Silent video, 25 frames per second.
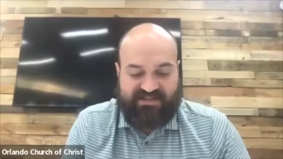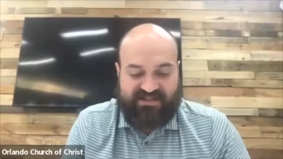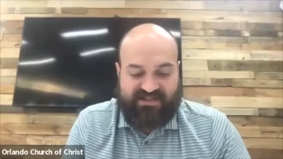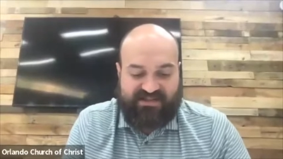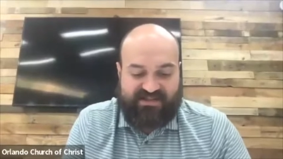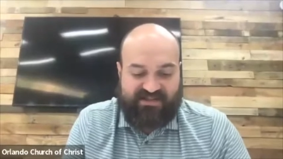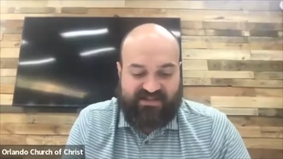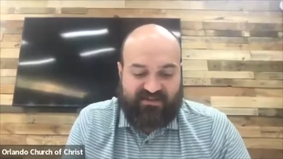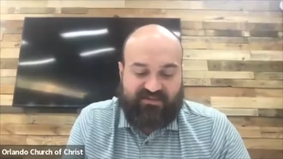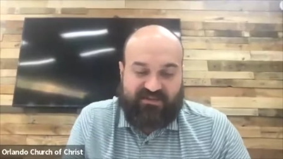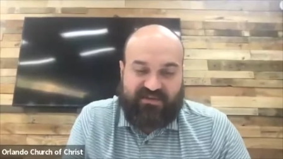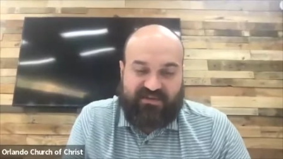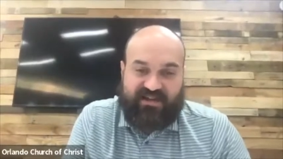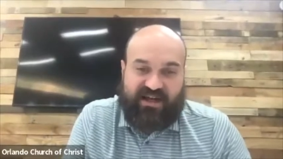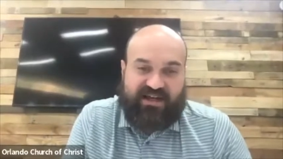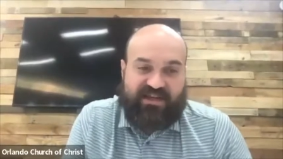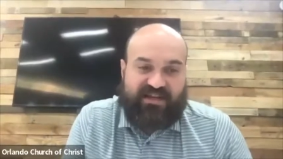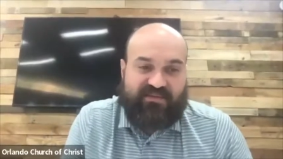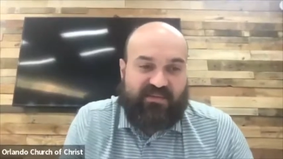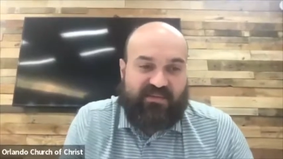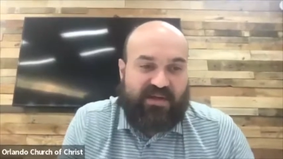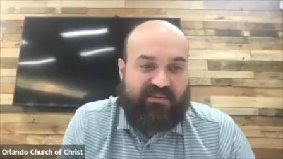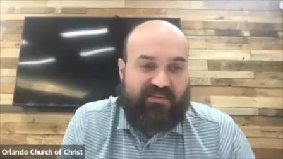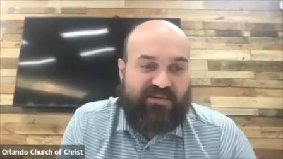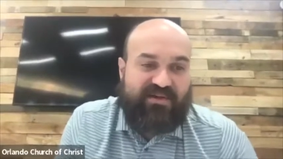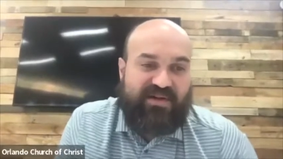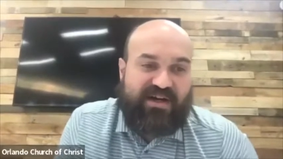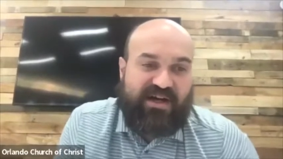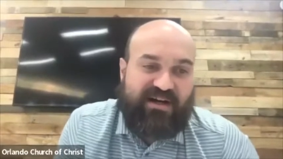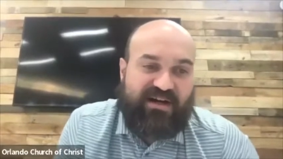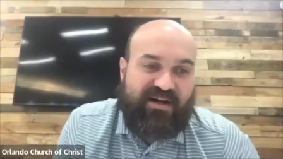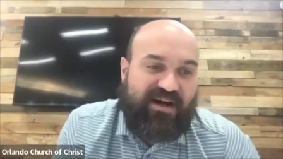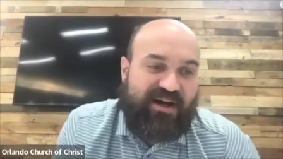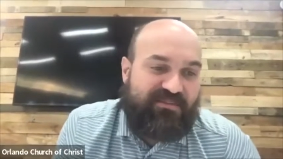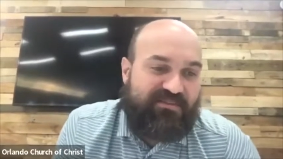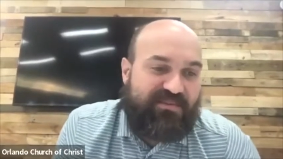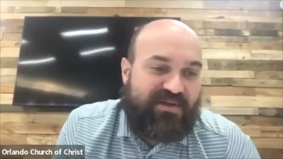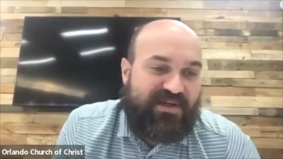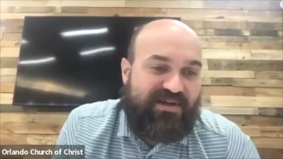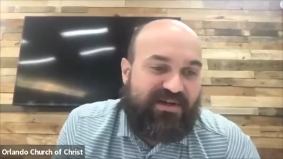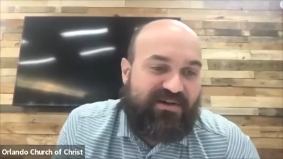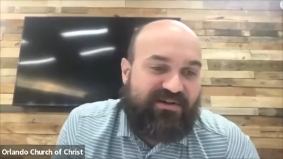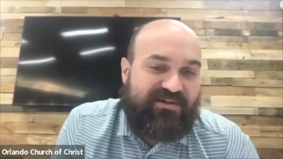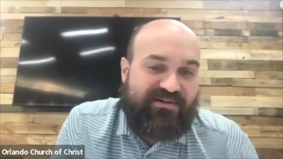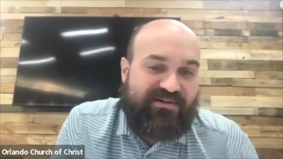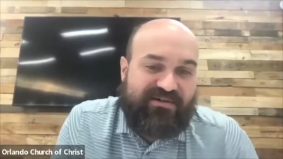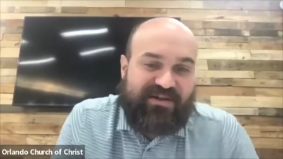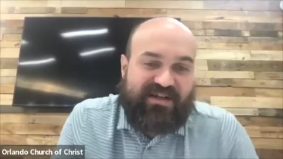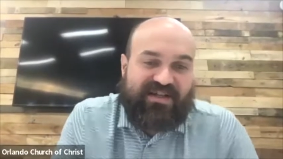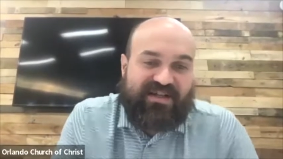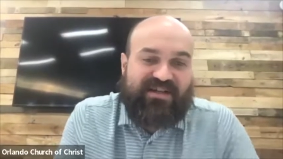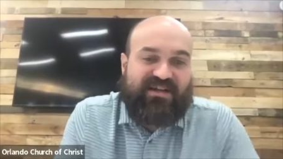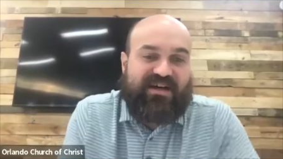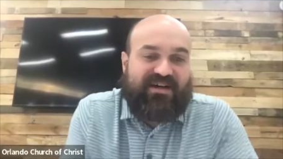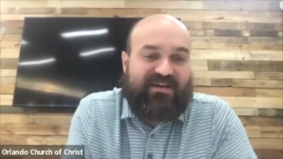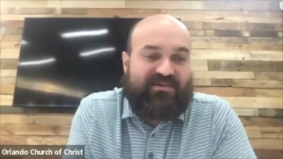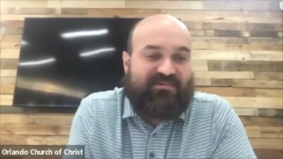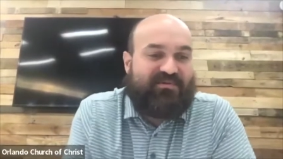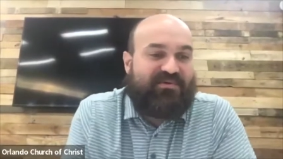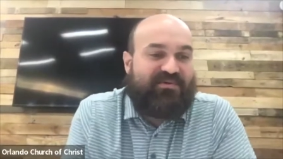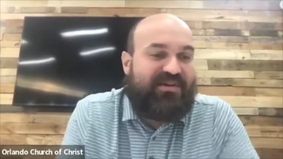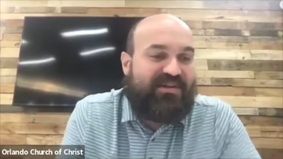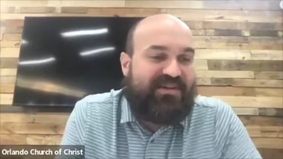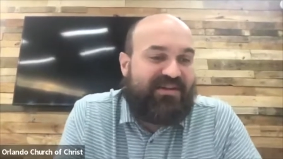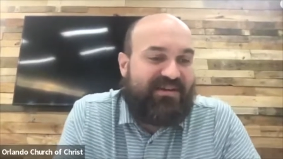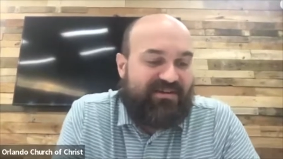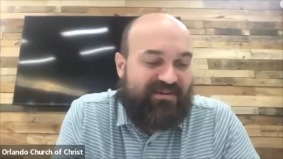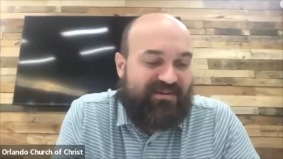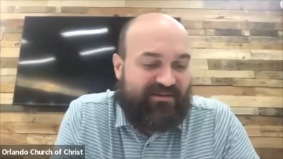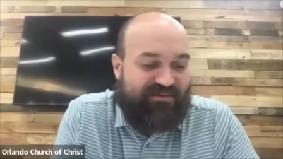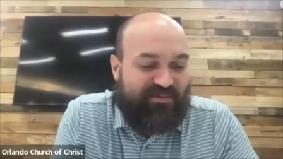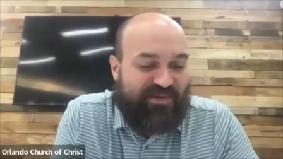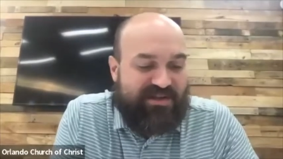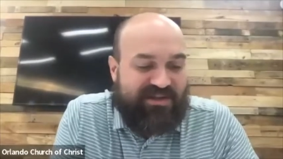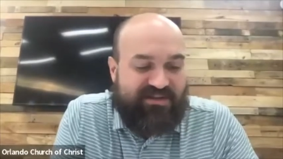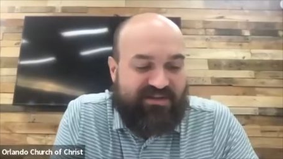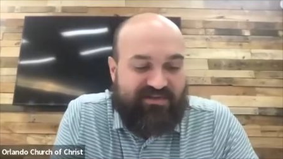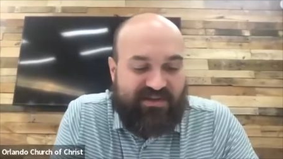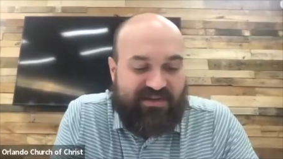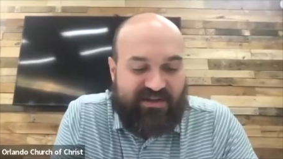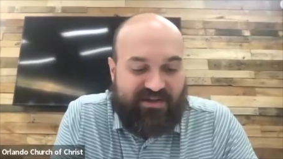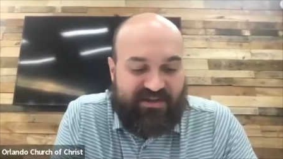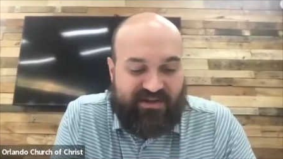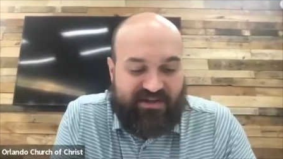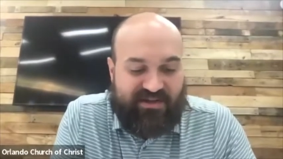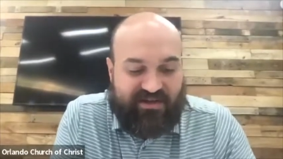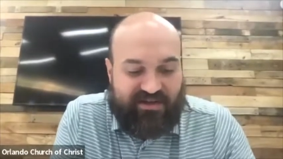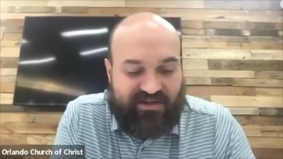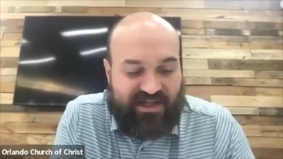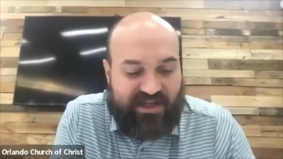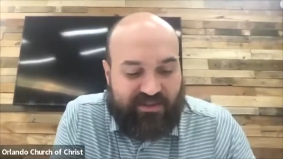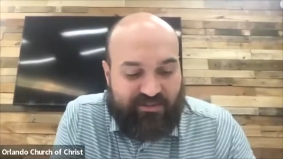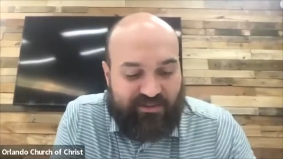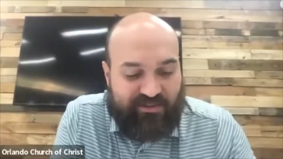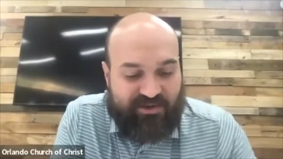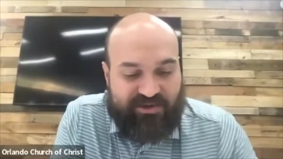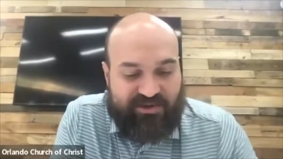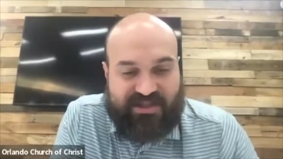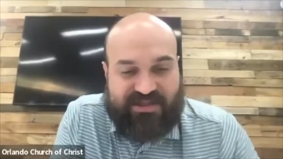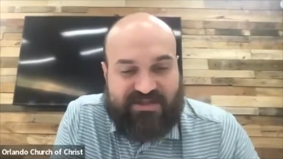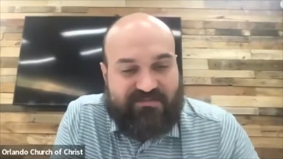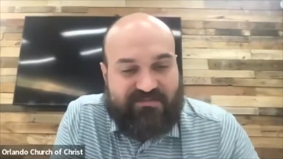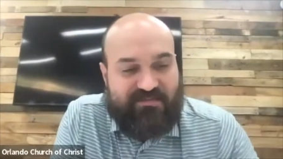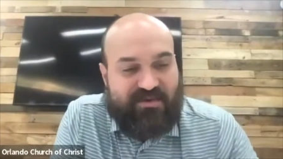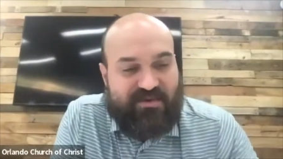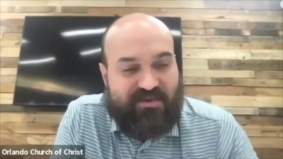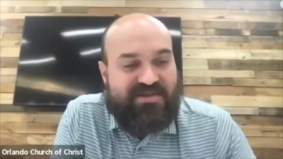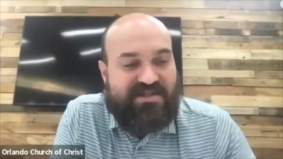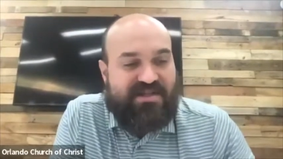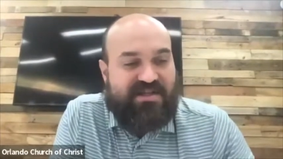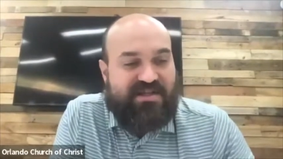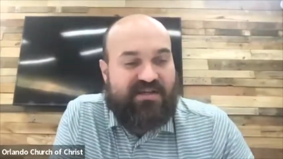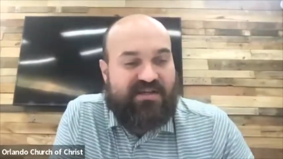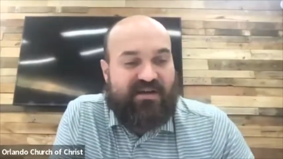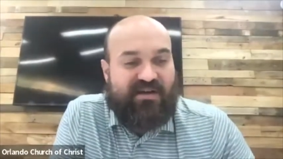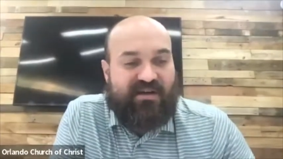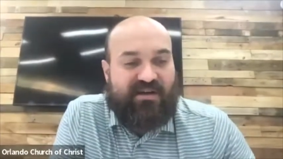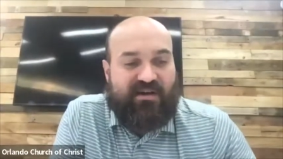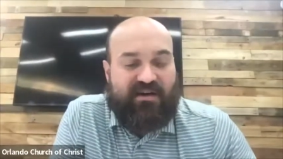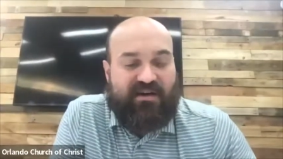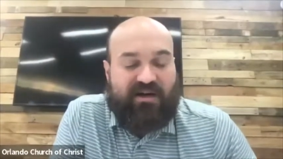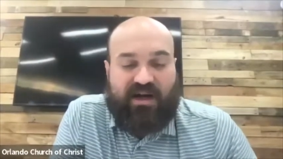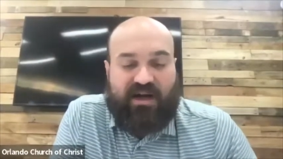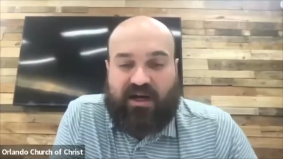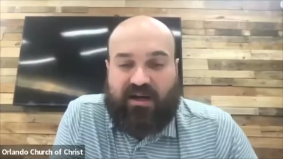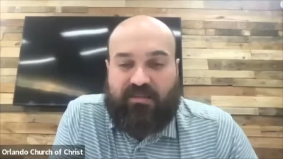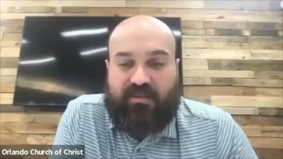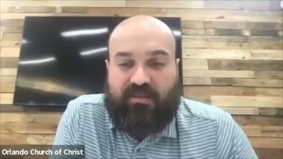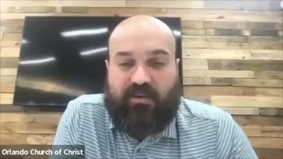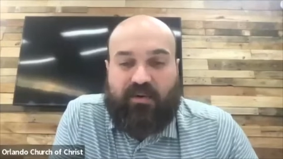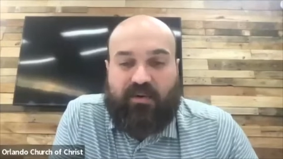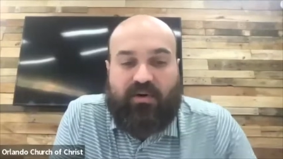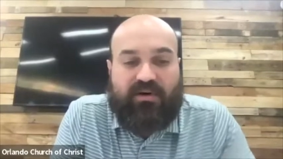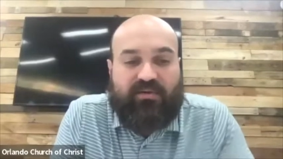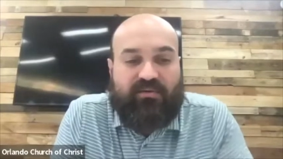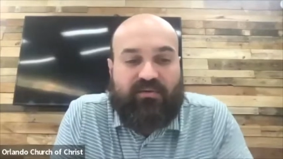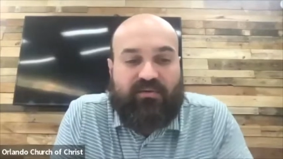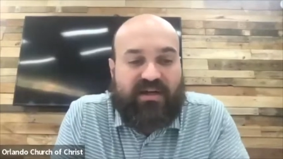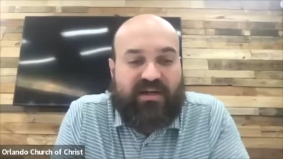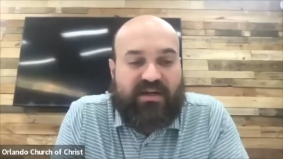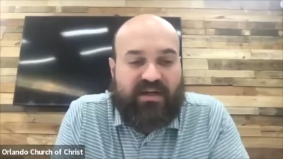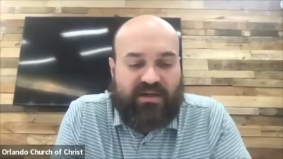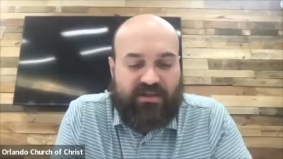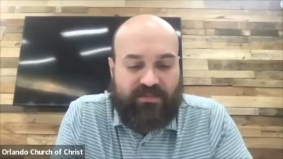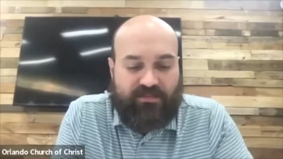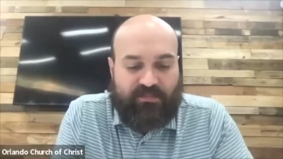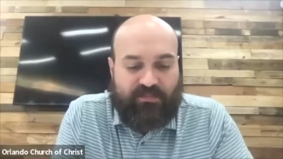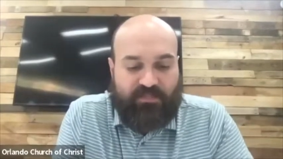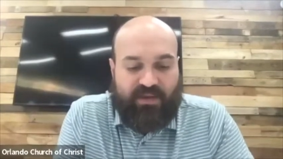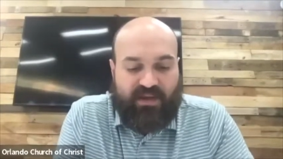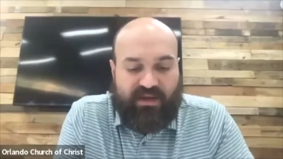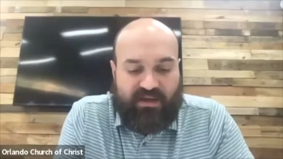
a silver lining. Maybe you got a hot meal. I got a really, we live in a, a neighborhood that's mostly uh, Puerto Rican.